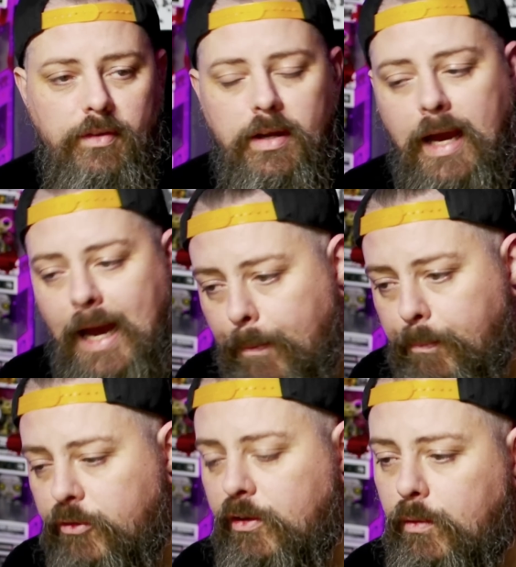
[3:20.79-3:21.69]
They are
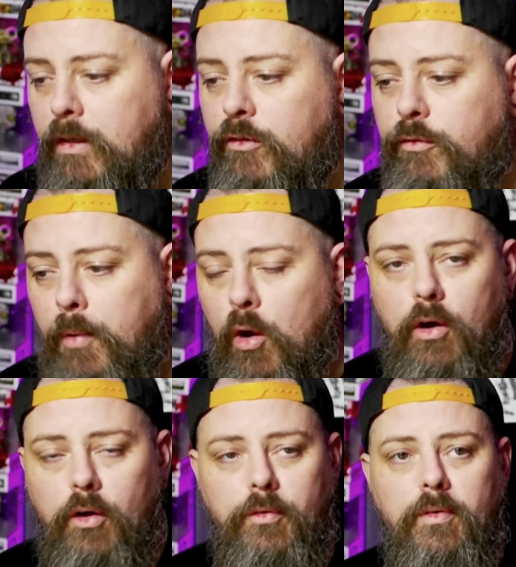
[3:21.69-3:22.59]
absolutely spot
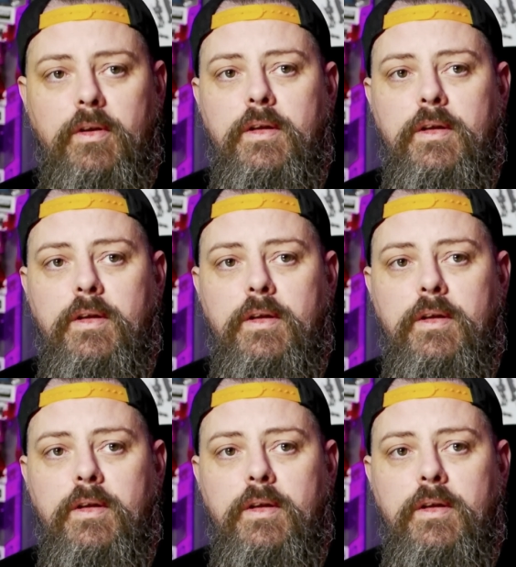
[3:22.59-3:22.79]
on.